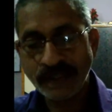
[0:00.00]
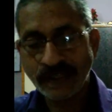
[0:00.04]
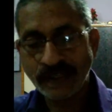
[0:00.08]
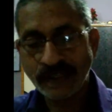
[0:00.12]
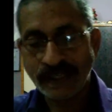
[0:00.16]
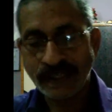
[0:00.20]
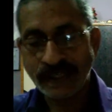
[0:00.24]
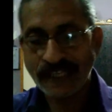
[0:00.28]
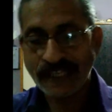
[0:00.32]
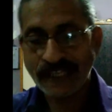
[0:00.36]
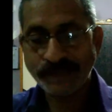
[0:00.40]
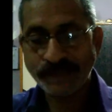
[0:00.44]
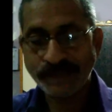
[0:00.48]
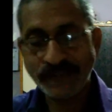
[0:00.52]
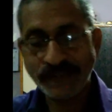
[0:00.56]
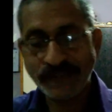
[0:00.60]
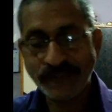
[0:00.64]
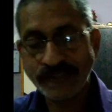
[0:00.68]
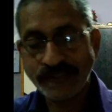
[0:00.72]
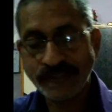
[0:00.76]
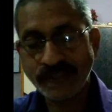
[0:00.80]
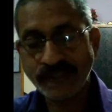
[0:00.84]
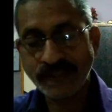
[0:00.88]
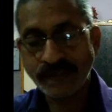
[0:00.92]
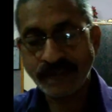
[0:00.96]

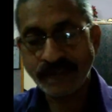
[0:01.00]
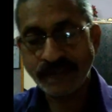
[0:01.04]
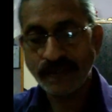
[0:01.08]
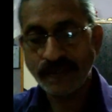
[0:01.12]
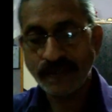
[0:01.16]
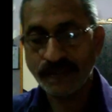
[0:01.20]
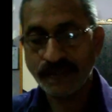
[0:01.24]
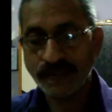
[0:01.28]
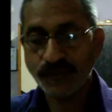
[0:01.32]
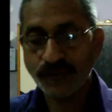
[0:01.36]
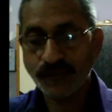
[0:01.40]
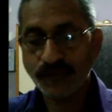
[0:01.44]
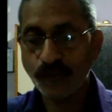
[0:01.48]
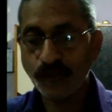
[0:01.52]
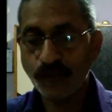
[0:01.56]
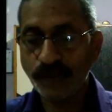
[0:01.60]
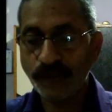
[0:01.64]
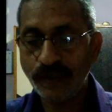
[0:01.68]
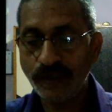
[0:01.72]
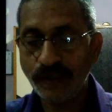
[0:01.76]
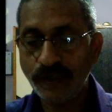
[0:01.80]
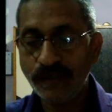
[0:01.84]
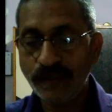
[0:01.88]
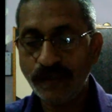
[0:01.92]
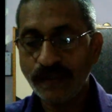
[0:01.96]
experiences
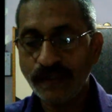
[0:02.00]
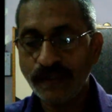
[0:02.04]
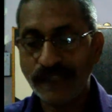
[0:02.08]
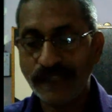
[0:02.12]
snowfall.